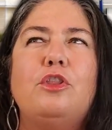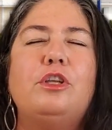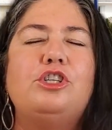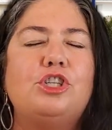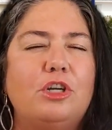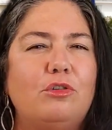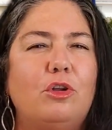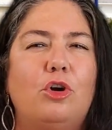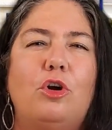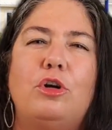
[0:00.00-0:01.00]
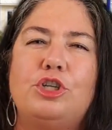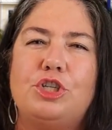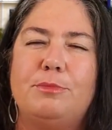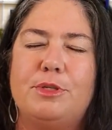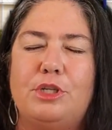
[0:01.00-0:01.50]
the general
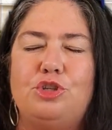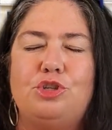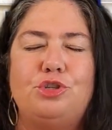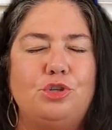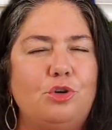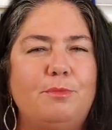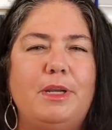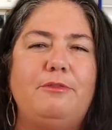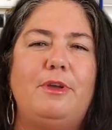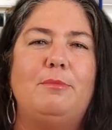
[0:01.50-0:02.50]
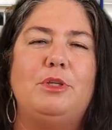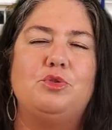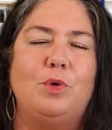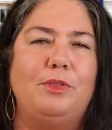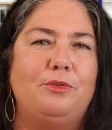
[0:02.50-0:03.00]
hardships that so many families
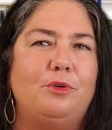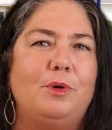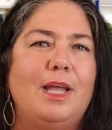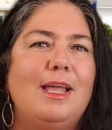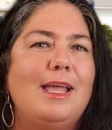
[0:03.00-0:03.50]
went through,